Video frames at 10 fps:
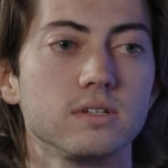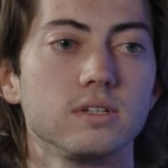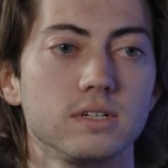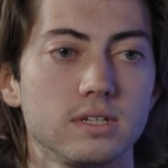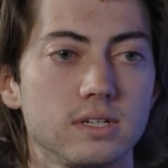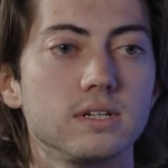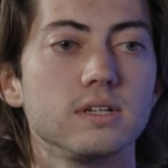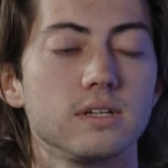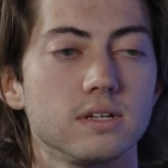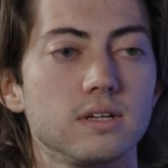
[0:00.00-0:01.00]
Yeah, and have you
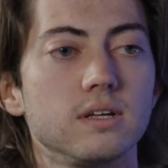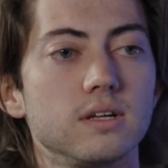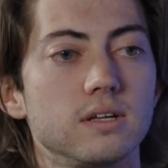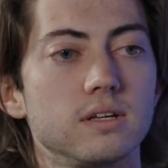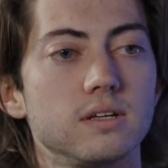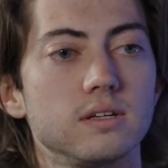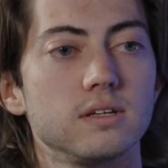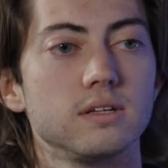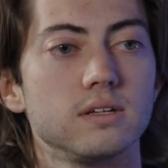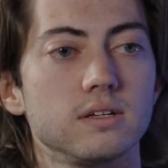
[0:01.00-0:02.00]
been commissioned for
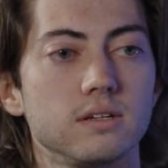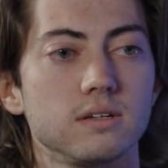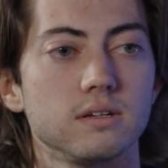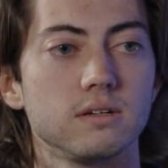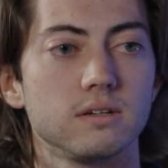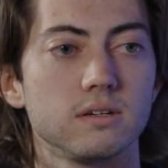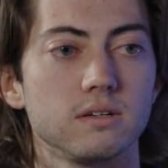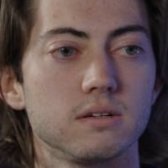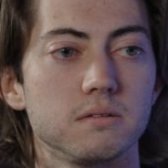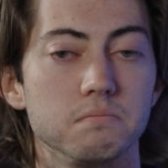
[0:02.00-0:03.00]
other gigs
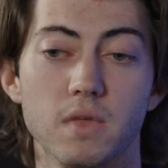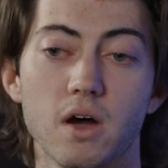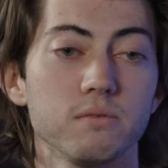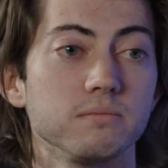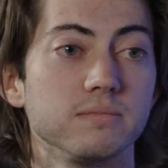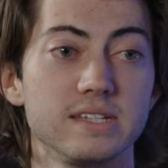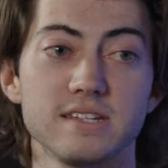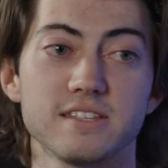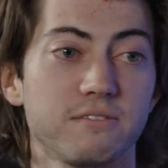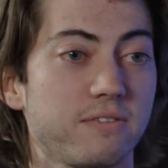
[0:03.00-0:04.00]
yet? No, or is that kind of
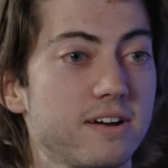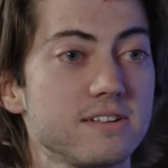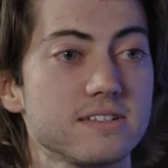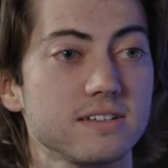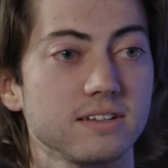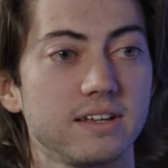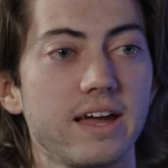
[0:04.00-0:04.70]
what you're looking more to do?